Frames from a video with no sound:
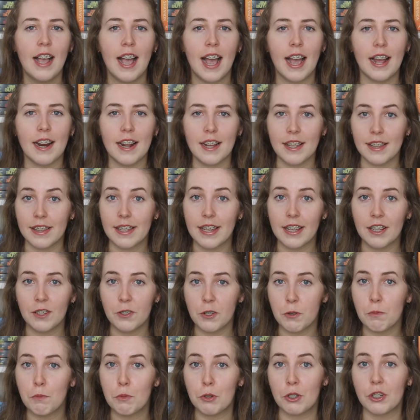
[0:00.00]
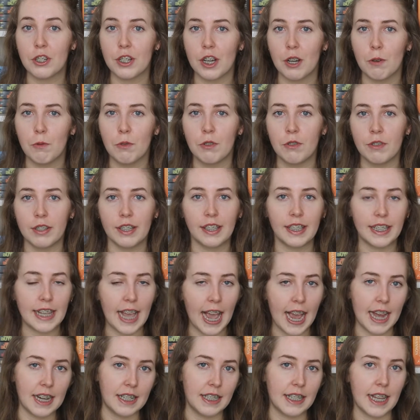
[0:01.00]
And I think Jim Butcher would really
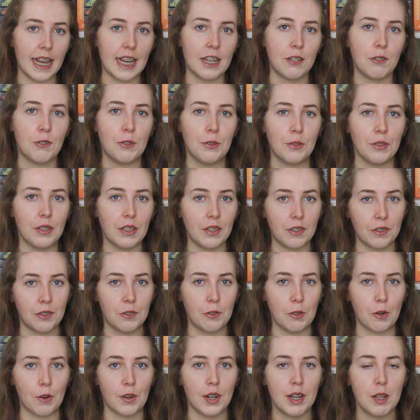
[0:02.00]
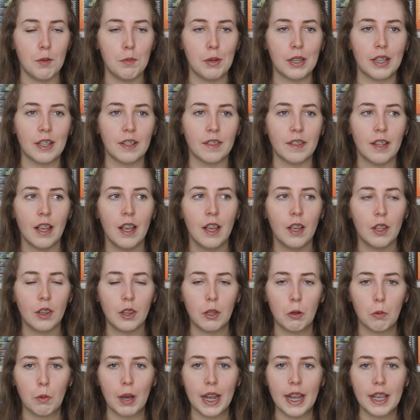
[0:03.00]
add that to this story, because
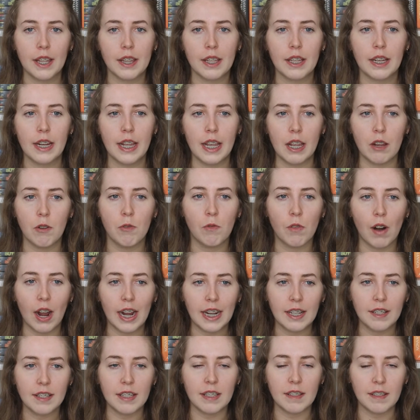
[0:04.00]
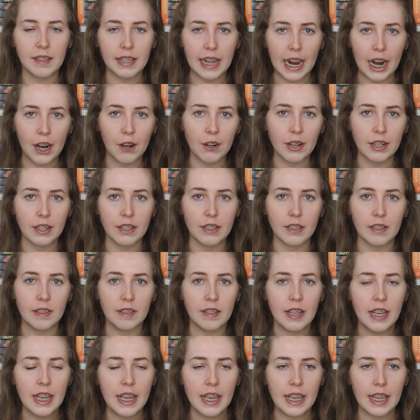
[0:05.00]
the way that he writes his
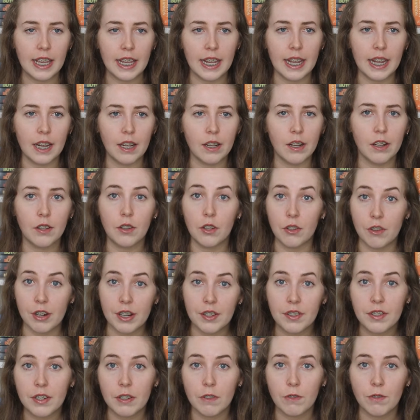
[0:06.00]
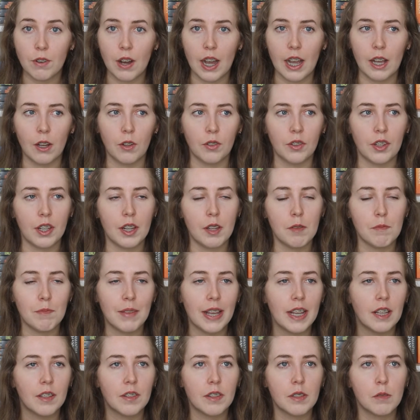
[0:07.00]
characters in the Dresden Files, it
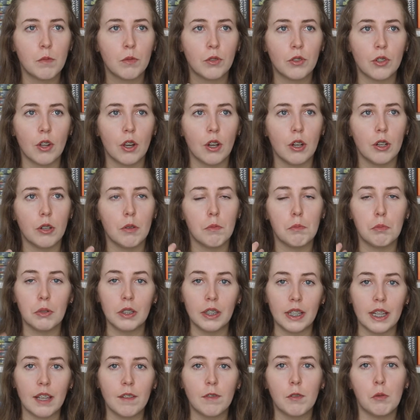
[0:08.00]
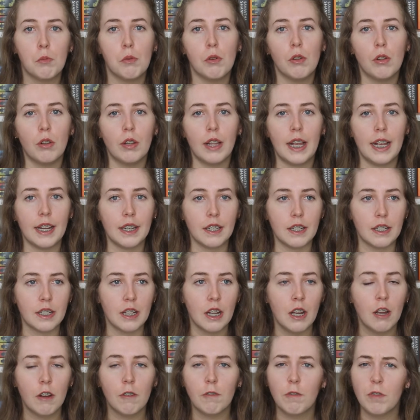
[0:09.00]
makes them so believable and
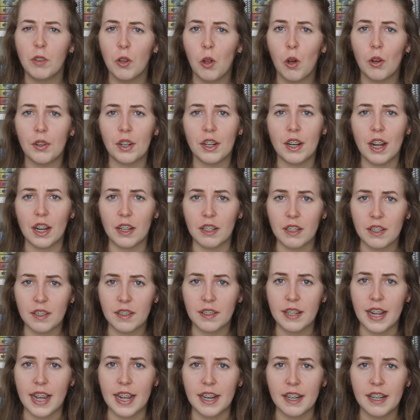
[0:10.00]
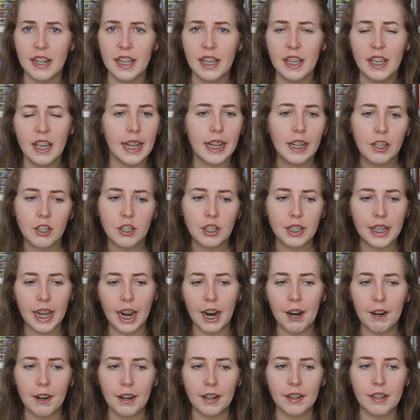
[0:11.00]
flawed and understanding. Each
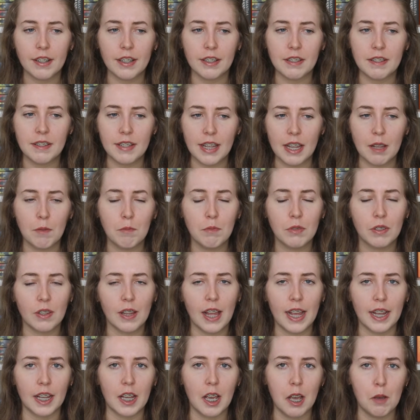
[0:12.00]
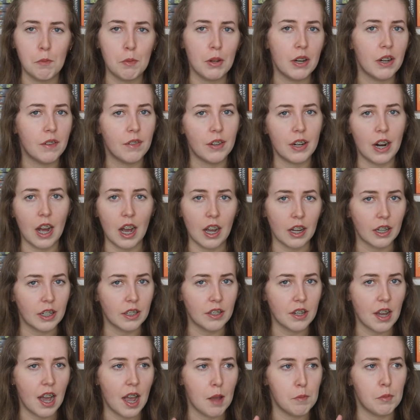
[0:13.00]
character seems like a bit of an
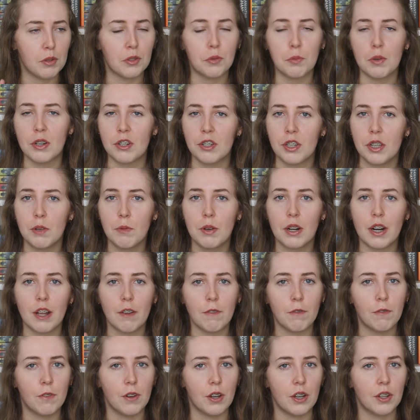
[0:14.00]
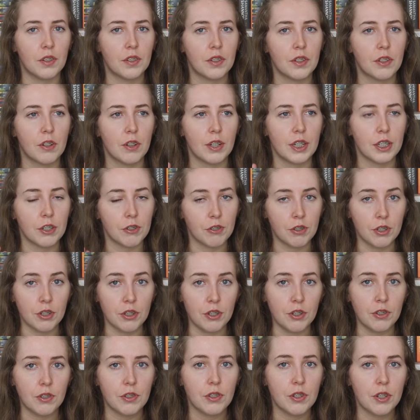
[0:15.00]
archetype, especially when I first got
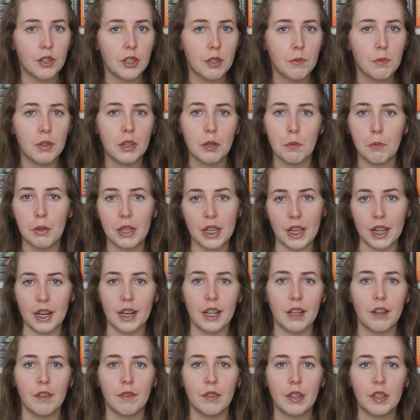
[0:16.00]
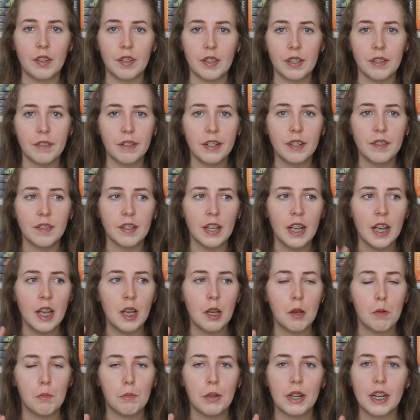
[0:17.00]
introduced to them at the beginning of the series,
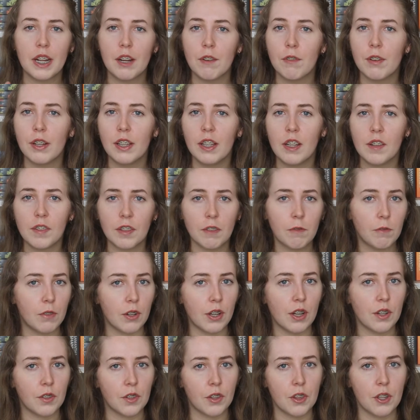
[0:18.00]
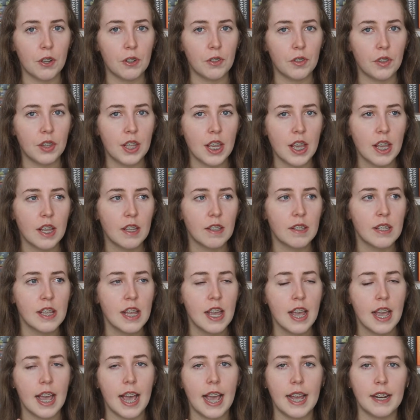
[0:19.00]
but he really subverts those things
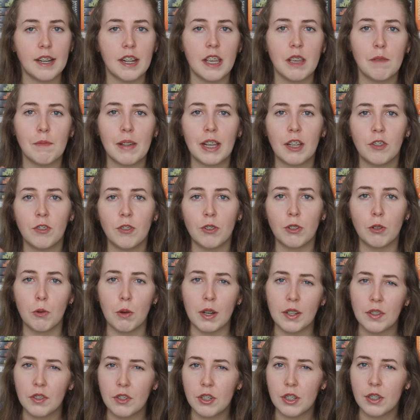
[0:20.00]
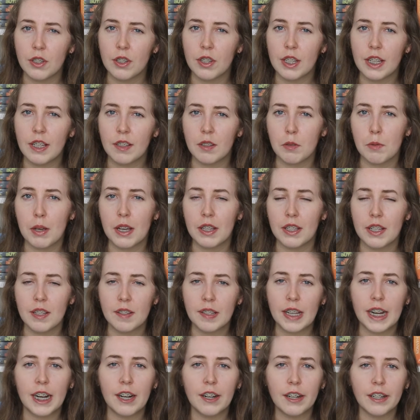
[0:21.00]
and he makes you question things about
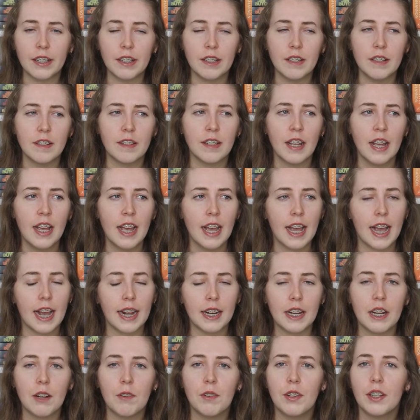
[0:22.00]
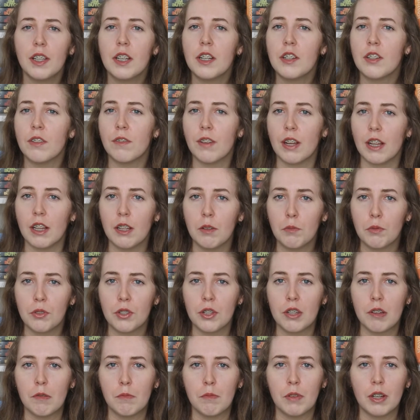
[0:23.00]
these characters, and he really develops
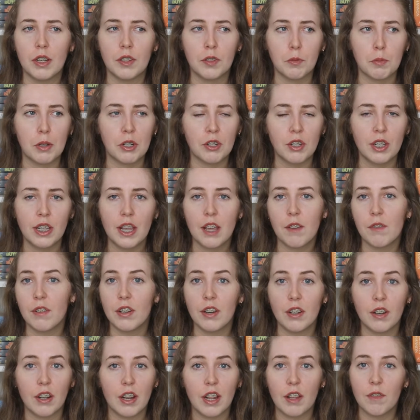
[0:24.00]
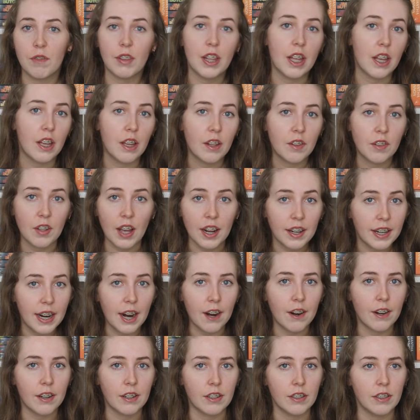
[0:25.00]
them, especially even if they're side
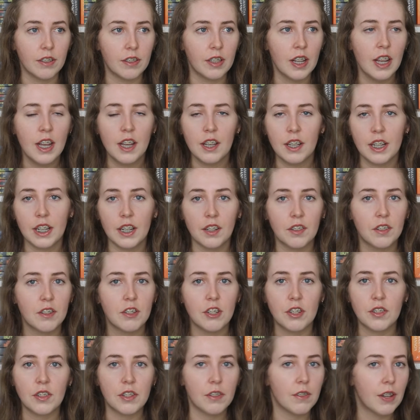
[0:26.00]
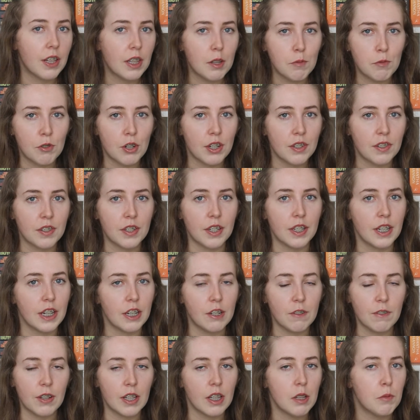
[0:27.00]
characters. He doesn't just develop Dresden, he
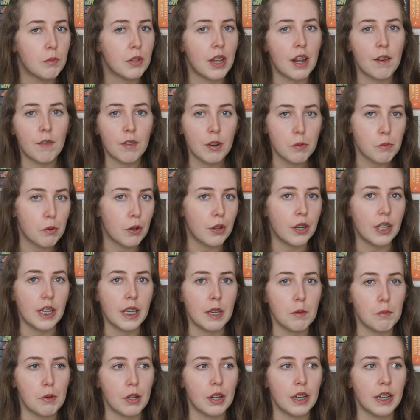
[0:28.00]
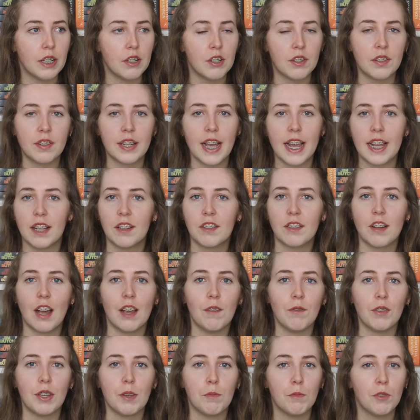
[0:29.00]
develops everybody, but it just takes
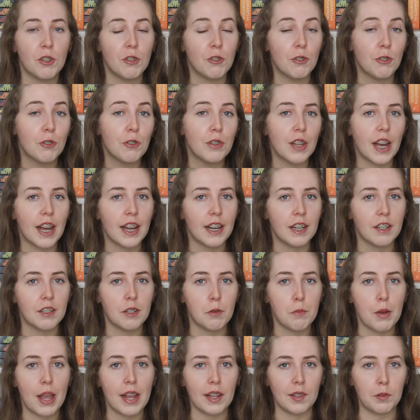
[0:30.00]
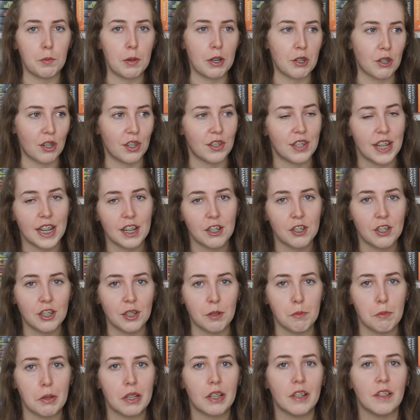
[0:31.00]
time for him to do that and to pay special
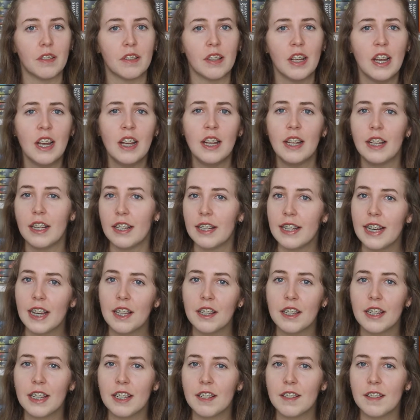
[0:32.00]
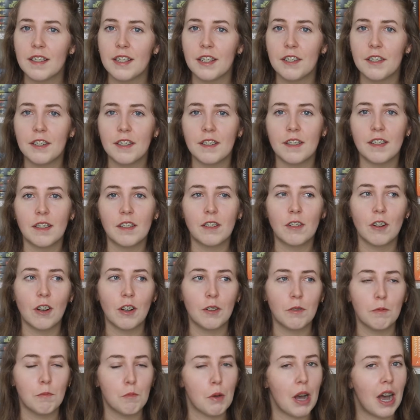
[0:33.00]
attention, because now that his series has
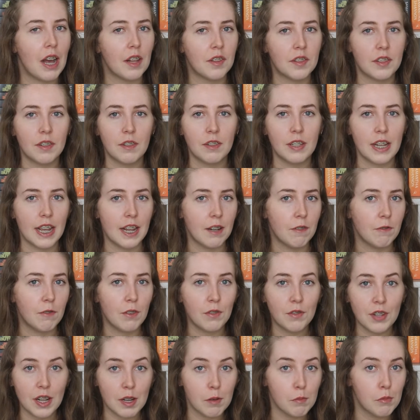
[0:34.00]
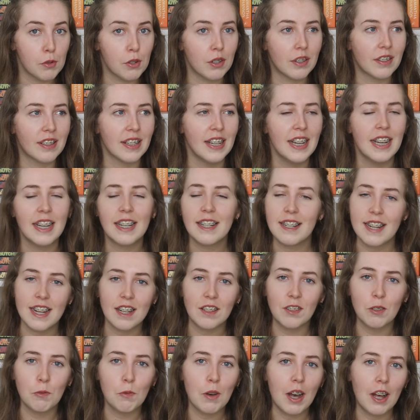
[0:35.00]
gone past ten, fifteen books, it
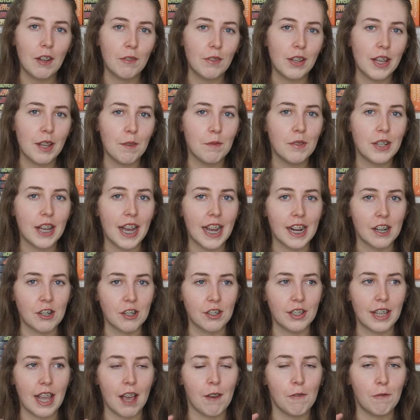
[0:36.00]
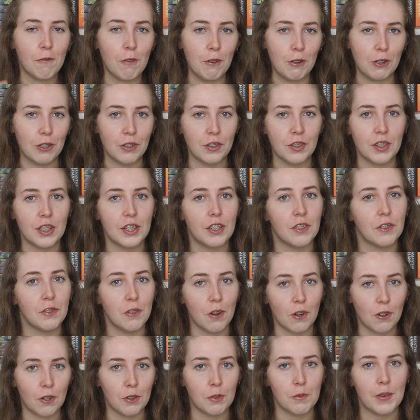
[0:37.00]
takes a while for him to actually have focus that is
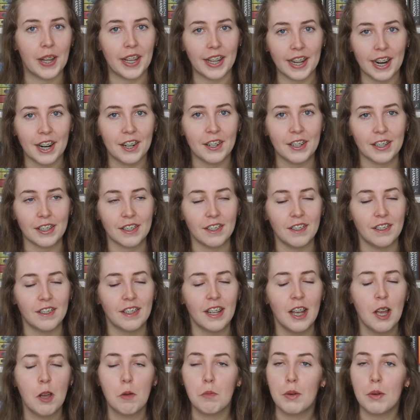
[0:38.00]
not on the main characters.